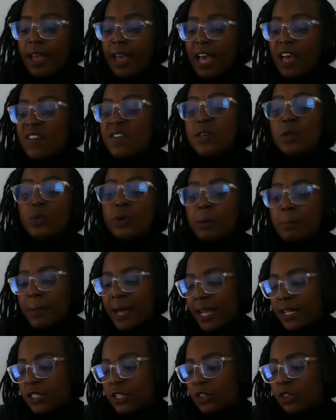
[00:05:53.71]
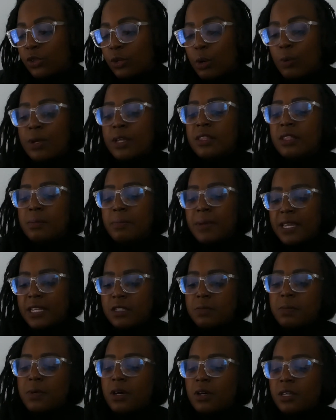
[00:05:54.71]
Evan went back to throwing the
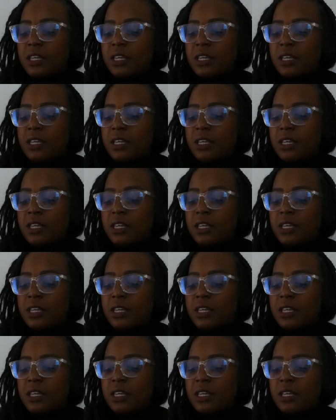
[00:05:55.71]
baseball.